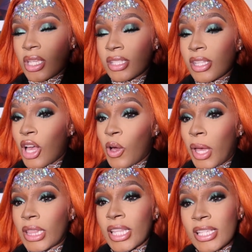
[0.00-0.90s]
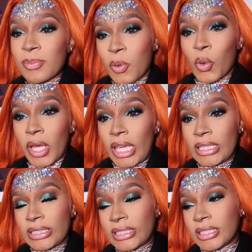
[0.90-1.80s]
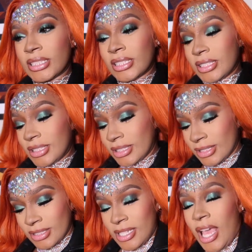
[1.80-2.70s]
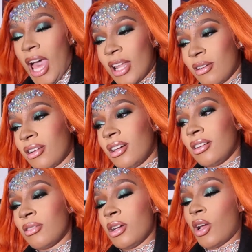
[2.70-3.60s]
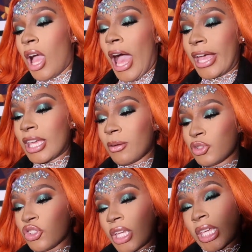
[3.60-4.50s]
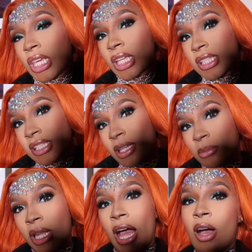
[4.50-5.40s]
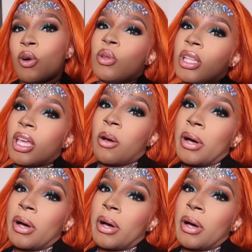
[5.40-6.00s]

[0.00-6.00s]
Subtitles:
So at this point, I don't know. I am drinking some Don Julio.